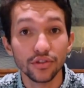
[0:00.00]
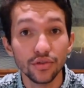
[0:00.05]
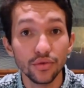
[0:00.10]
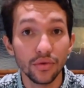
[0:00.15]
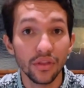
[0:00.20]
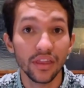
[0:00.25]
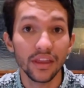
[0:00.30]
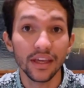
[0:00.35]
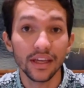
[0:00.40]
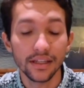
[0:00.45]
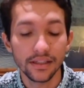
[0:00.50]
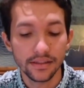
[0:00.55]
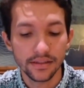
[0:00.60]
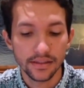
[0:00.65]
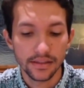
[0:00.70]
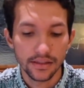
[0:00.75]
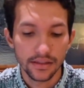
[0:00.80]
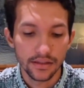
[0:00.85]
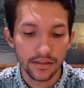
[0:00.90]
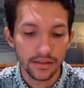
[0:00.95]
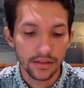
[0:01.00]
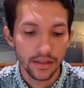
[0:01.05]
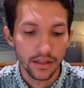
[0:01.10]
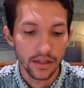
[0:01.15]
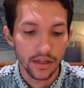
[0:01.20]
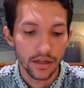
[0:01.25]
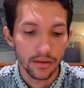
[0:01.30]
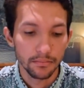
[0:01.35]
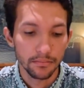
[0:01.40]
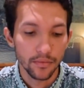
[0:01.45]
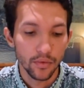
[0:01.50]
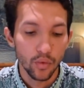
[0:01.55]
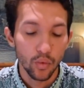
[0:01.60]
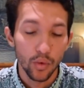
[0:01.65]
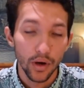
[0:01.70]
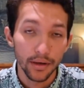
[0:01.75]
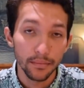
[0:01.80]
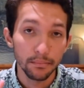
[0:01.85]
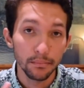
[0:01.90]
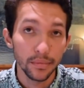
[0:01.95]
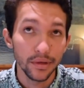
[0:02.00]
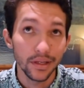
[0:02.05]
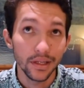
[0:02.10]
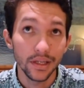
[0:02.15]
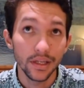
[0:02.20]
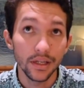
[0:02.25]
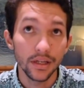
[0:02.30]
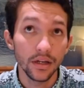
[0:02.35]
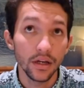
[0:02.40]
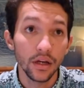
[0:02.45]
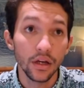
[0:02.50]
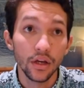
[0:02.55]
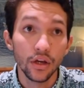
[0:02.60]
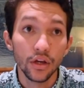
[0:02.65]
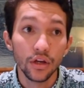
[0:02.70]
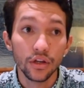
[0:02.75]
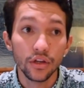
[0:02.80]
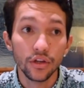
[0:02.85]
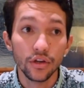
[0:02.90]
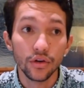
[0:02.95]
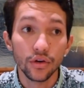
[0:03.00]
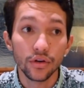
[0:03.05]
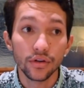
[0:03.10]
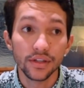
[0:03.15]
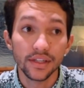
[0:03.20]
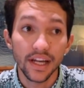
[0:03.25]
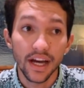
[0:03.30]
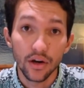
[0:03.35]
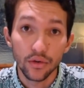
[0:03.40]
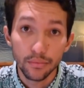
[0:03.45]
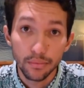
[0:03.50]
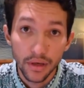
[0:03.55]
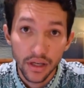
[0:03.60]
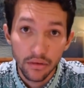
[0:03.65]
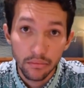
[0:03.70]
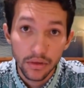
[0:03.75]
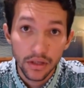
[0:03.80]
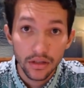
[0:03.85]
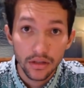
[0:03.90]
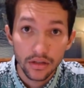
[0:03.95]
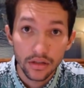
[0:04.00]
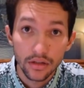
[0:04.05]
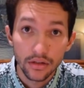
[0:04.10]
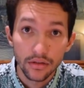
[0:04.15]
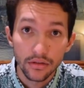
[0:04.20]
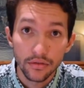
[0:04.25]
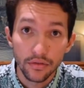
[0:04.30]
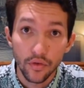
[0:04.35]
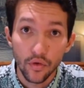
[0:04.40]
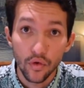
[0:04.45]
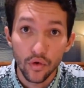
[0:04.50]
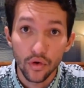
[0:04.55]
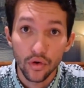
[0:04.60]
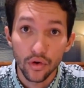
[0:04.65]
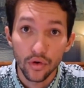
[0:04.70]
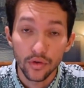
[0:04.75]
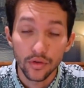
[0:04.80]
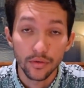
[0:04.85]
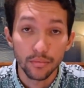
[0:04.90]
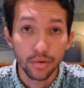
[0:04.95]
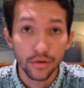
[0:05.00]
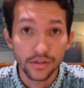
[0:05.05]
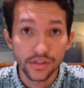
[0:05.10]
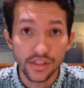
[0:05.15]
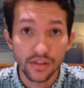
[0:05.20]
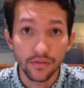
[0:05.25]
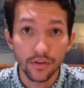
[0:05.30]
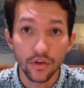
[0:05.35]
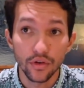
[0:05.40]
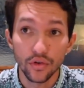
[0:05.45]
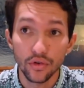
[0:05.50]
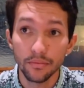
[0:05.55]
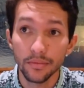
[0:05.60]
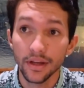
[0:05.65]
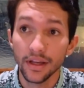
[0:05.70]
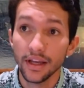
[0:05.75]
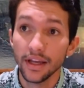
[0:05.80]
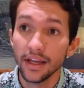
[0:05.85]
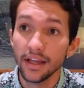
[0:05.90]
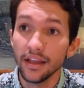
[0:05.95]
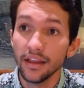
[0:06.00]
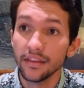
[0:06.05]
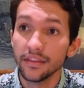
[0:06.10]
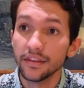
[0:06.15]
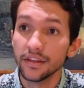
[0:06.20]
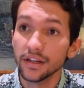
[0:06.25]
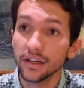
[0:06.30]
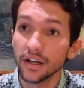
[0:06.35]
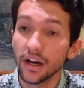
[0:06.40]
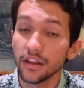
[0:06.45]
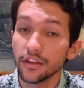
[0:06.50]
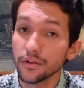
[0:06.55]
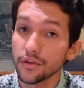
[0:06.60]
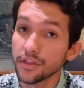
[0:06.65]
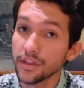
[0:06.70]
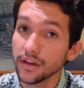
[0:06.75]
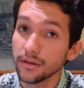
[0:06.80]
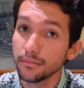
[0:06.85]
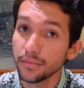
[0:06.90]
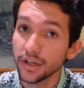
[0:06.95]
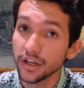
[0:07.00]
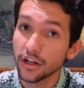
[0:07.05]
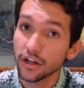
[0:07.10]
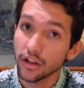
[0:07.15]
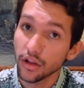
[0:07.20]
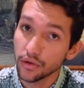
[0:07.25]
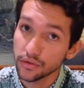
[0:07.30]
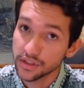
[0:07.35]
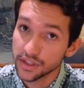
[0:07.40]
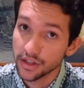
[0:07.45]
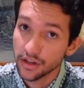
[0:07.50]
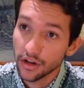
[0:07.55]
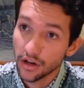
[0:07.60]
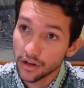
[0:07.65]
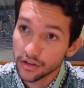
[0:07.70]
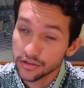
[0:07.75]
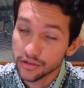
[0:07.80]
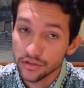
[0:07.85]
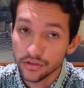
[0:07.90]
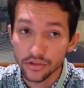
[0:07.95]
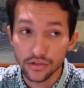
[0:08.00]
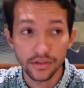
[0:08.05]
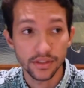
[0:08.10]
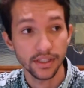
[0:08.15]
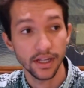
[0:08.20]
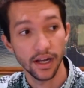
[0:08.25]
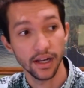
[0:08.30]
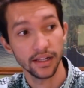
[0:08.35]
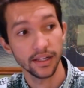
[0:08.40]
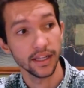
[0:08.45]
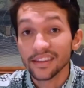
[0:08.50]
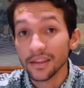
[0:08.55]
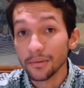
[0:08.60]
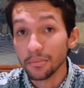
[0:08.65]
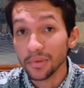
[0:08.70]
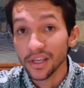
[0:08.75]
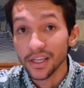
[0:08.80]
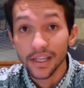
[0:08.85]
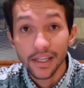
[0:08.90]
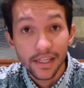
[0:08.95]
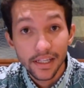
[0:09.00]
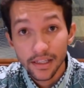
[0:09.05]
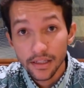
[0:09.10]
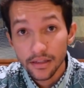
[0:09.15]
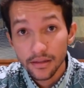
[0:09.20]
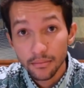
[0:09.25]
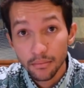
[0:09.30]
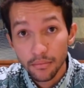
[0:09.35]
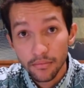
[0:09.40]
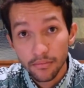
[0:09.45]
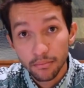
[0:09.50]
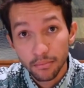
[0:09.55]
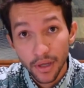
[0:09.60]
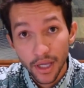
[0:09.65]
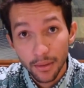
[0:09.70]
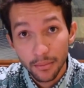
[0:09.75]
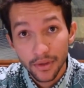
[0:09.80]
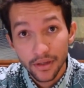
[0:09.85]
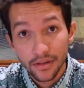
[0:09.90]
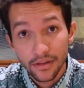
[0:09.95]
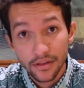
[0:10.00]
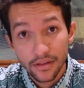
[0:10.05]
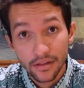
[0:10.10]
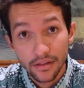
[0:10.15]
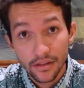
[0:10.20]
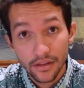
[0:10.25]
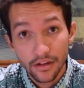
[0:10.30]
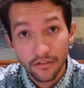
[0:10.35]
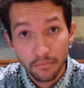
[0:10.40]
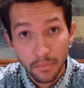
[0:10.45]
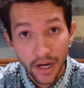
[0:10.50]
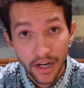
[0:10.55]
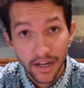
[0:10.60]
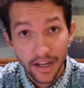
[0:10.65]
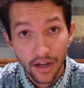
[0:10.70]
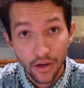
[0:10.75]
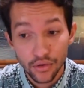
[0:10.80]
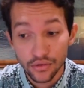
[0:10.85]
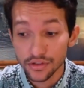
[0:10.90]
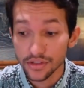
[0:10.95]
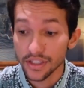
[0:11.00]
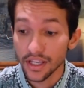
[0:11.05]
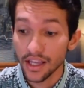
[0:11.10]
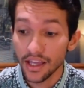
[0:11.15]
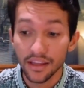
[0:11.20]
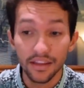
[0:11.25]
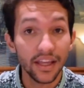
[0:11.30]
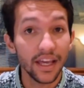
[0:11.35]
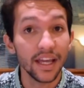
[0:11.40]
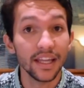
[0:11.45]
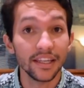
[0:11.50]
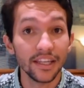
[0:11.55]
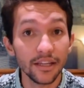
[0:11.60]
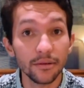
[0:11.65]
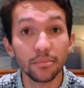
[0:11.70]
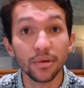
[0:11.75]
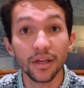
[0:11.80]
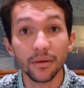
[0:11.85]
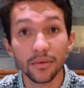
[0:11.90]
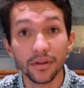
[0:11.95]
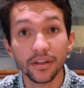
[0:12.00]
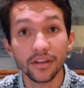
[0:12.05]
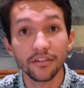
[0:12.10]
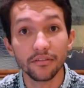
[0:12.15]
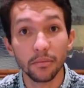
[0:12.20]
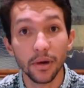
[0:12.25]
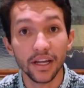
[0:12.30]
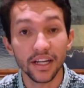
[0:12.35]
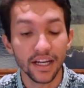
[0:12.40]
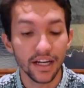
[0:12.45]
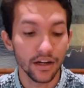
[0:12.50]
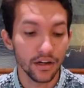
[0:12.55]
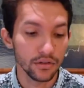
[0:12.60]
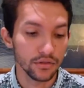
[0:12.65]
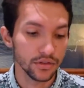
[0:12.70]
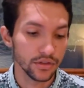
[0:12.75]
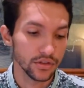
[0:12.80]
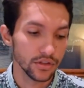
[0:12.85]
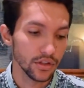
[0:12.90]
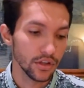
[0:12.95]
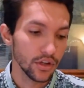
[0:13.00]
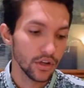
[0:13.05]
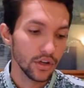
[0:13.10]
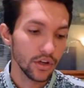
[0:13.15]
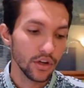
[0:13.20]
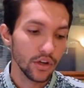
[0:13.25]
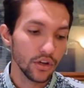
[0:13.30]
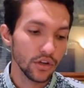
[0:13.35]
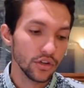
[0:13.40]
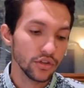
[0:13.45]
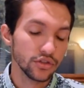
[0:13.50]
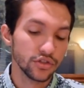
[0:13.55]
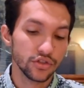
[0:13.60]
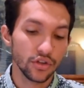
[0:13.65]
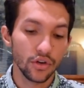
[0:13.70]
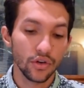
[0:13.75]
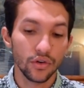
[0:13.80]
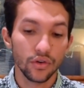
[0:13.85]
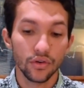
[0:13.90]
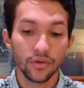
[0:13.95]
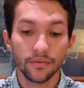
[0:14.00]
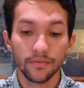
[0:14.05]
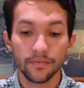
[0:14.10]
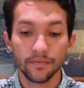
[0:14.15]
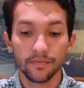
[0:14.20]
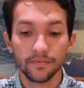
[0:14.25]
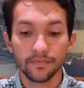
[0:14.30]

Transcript: two things. One being your down payment for the purchase of a home. The other thing being closing costs. So it's kind of like the beginning payment of buying a house and the ending payment of buying a house. So